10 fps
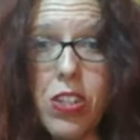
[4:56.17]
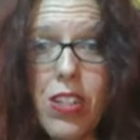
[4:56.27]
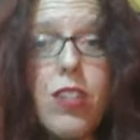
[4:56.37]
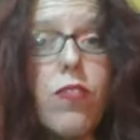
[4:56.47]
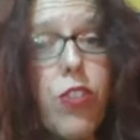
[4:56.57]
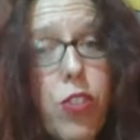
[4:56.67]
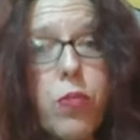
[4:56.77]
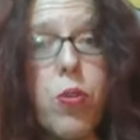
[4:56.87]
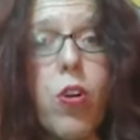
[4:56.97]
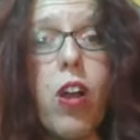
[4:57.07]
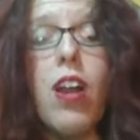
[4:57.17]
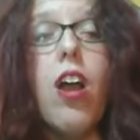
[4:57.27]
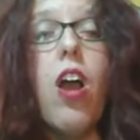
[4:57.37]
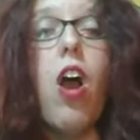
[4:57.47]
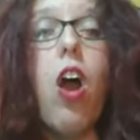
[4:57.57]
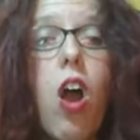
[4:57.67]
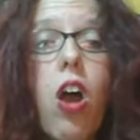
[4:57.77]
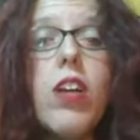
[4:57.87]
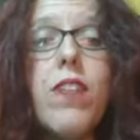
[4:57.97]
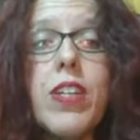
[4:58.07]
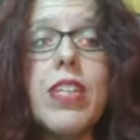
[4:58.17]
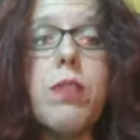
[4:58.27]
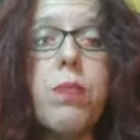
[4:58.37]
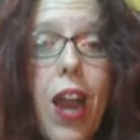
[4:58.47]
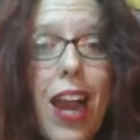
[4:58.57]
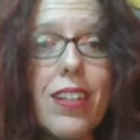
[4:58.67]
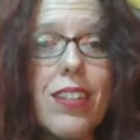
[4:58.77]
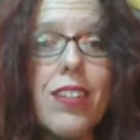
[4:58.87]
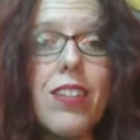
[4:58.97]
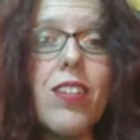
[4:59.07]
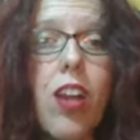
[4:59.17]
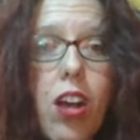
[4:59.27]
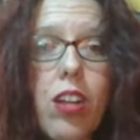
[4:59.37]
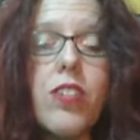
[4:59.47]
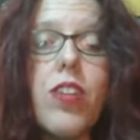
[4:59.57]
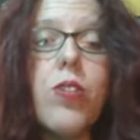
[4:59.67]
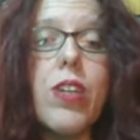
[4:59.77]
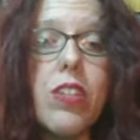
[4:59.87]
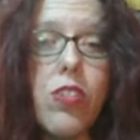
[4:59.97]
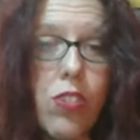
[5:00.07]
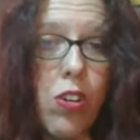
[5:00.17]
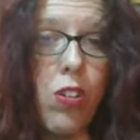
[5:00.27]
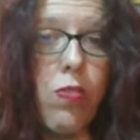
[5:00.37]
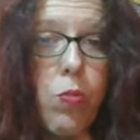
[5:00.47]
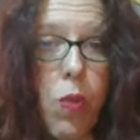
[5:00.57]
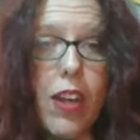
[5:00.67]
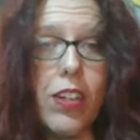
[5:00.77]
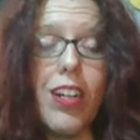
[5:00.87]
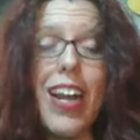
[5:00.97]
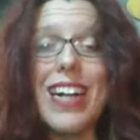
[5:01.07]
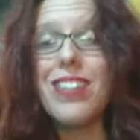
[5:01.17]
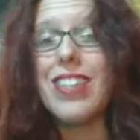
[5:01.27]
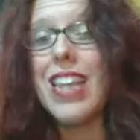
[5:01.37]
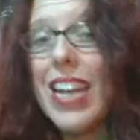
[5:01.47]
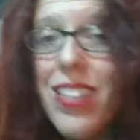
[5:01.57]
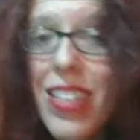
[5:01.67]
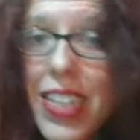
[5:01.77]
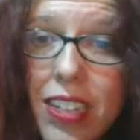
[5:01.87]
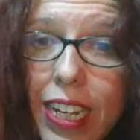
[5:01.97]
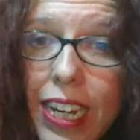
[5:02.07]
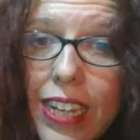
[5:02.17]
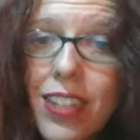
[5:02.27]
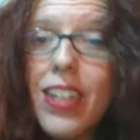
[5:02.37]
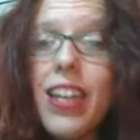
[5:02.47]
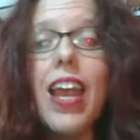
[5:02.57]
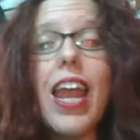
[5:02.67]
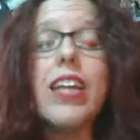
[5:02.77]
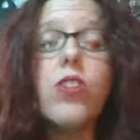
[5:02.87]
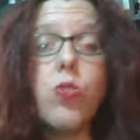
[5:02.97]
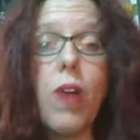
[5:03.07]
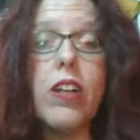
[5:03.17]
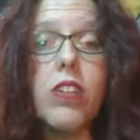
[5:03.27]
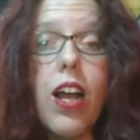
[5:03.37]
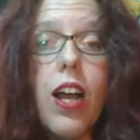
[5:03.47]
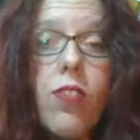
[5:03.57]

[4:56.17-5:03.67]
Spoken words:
Furthermore, All of these practices also conserve water, as less tilling and drought-tolerant